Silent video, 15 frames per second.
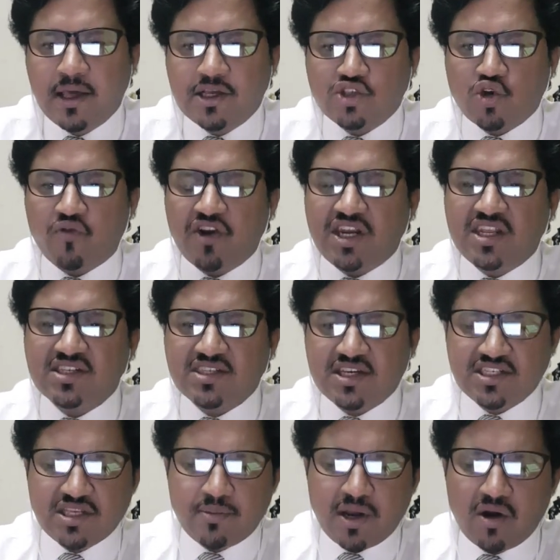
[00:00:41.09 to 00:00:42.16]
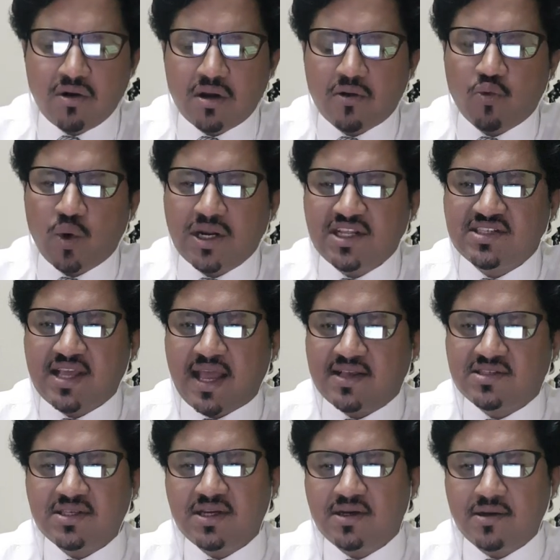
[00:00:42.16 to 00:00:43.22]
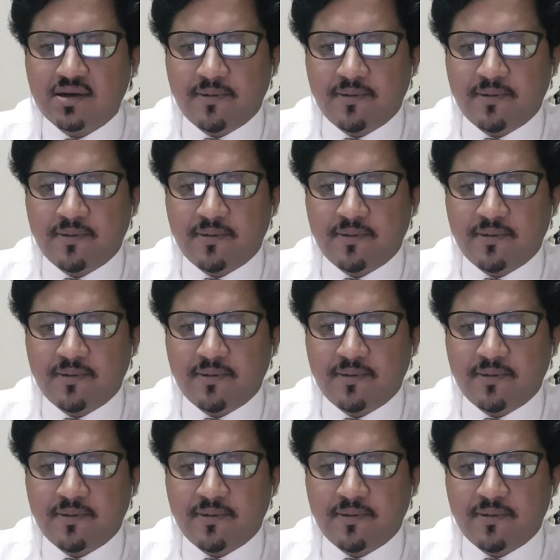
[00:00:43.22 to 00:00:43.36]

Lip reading: So we discuss about what is a hazard,